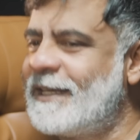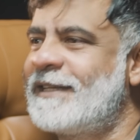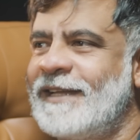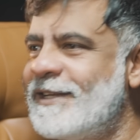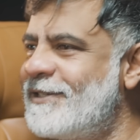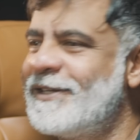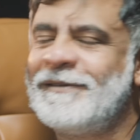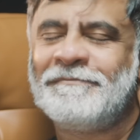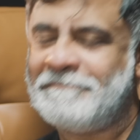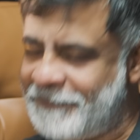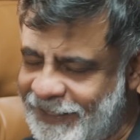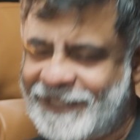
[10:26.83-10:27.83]
extension
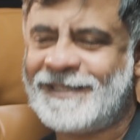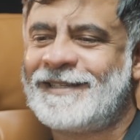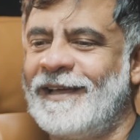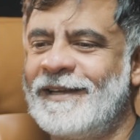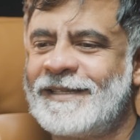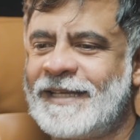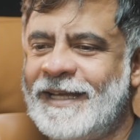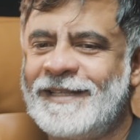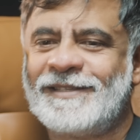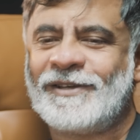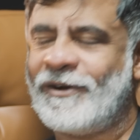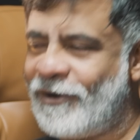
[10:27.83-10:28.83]
meets color
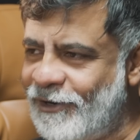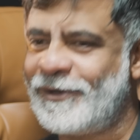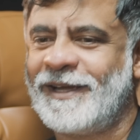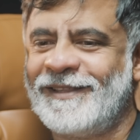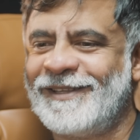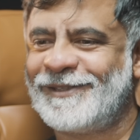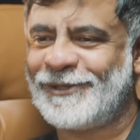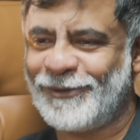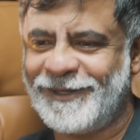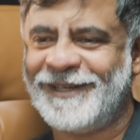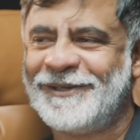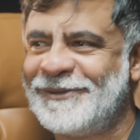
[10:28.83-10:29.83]
science all together
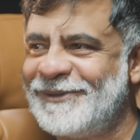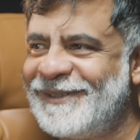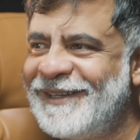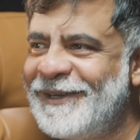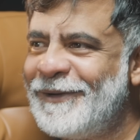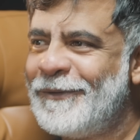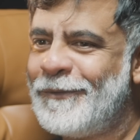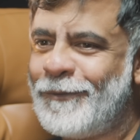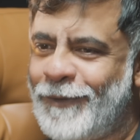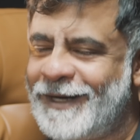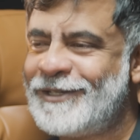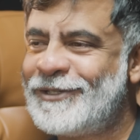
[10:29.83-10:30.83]
thrown into one